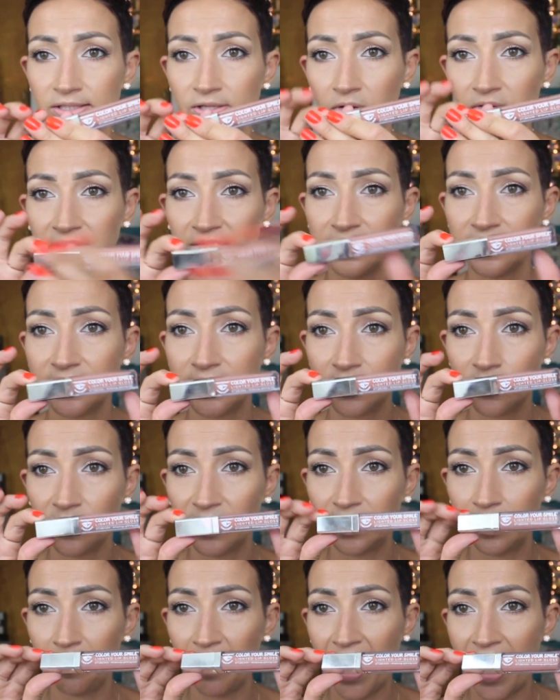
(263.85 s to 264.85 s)
So this is
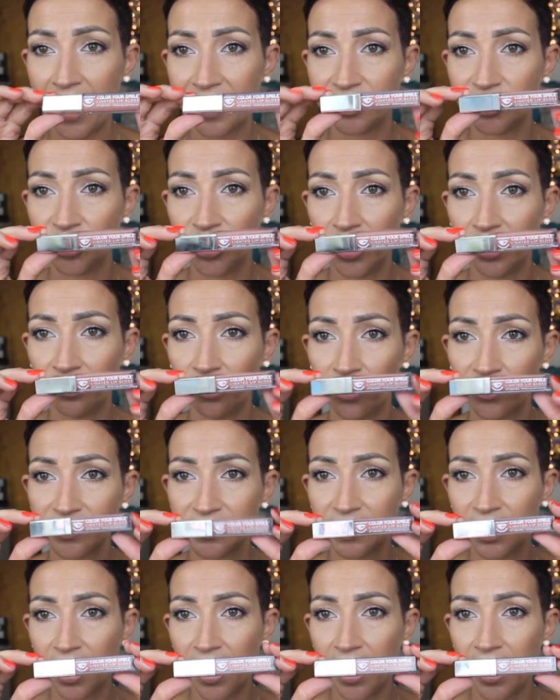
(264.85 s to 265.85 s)
what the packaging
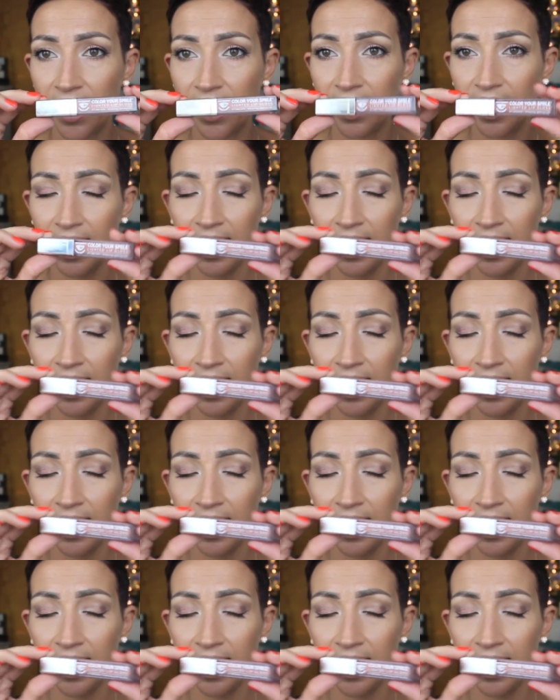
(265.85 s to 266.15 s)
looks like.